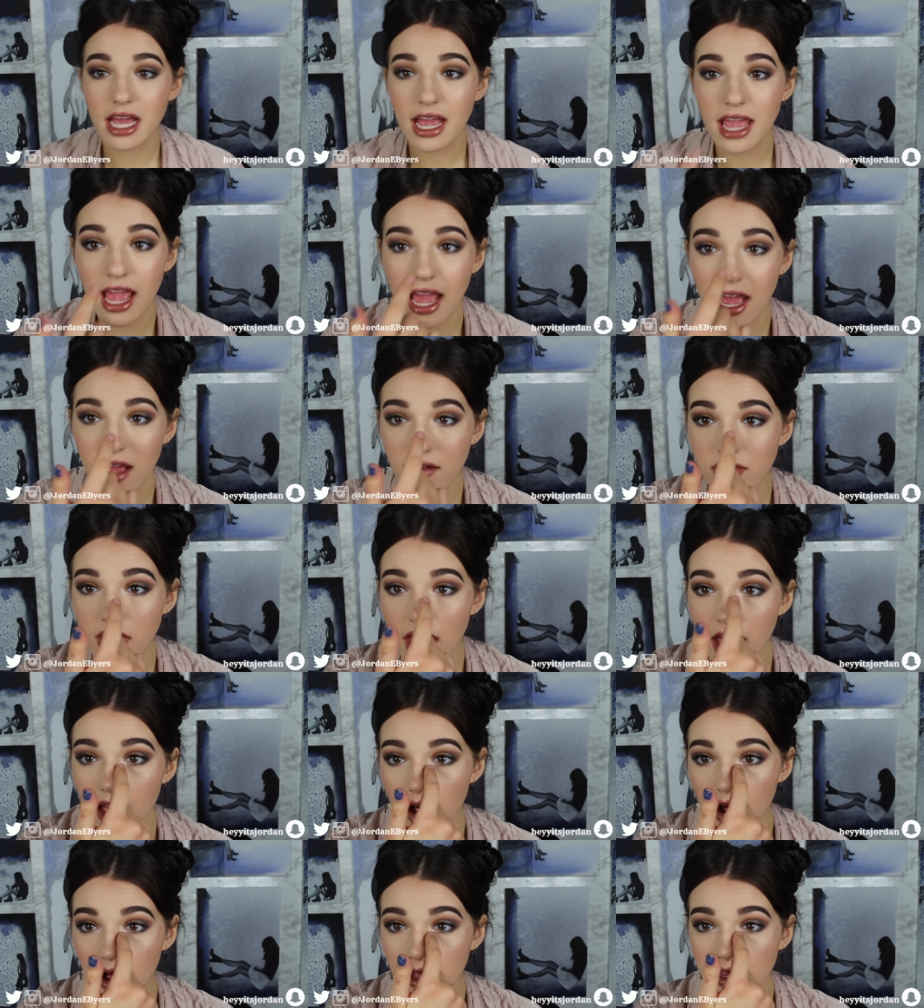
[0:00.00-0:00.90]
I have
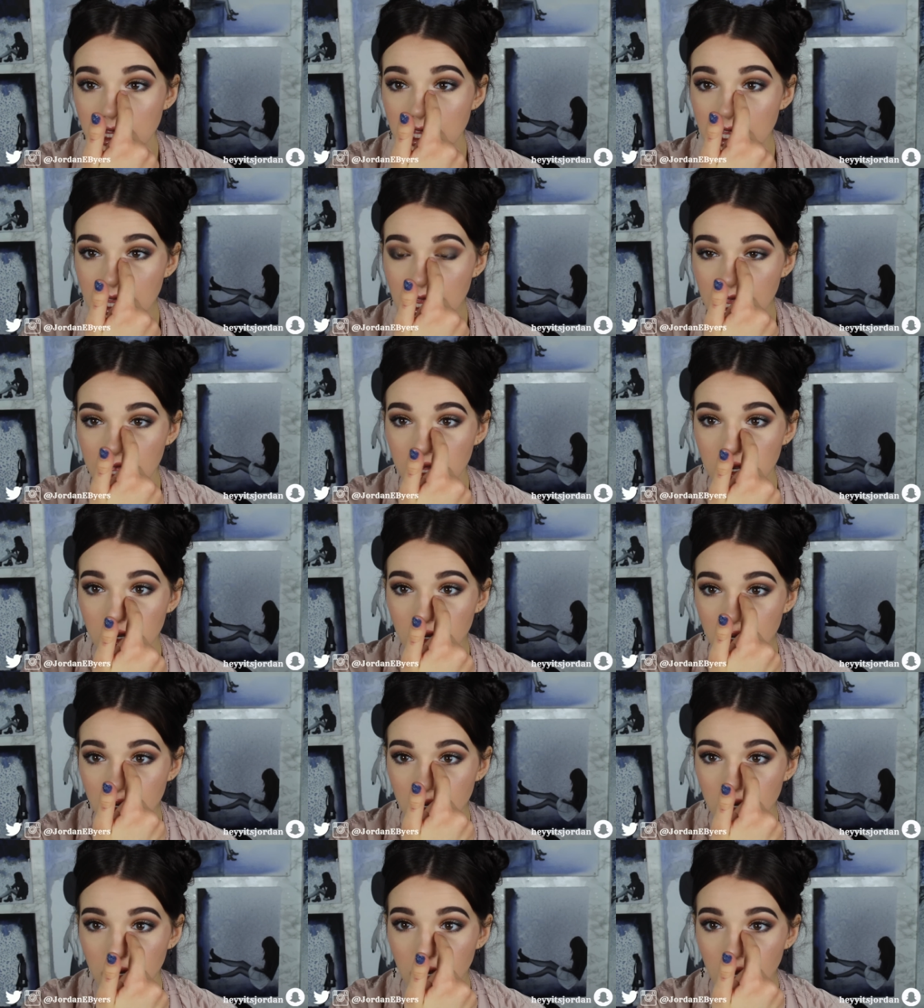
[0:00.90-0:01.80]
that on the
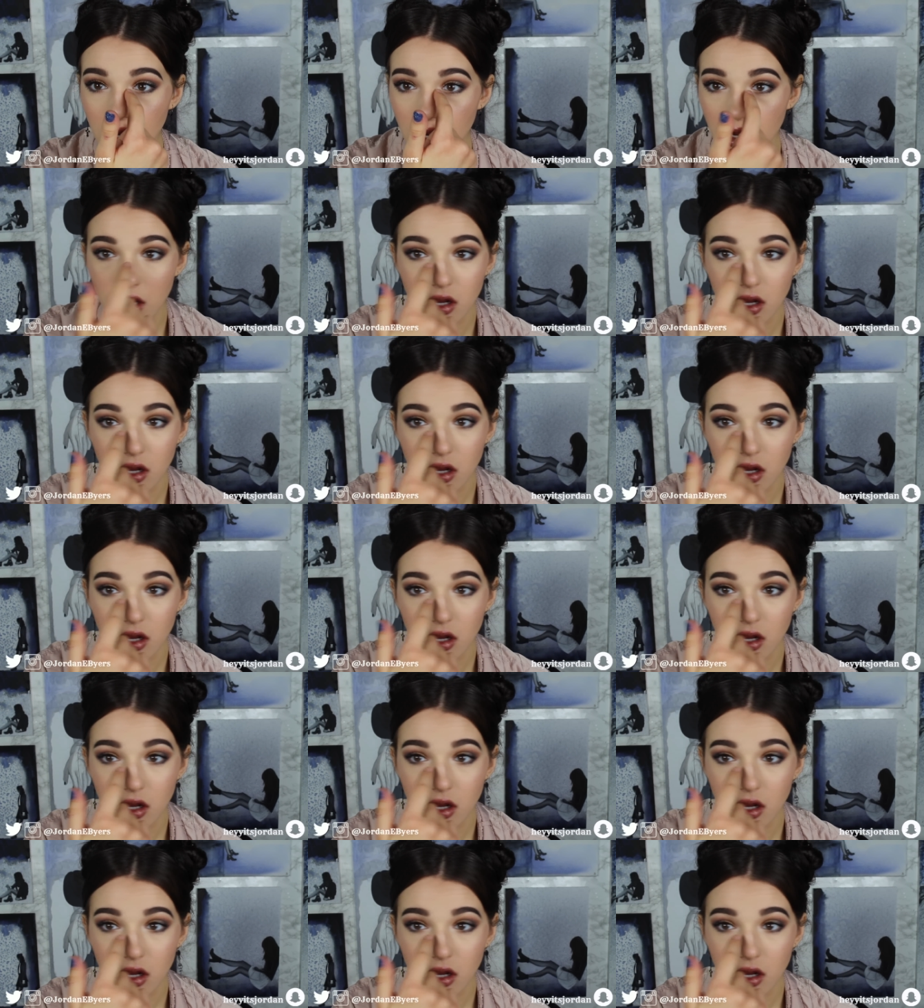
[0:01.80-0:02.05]
inner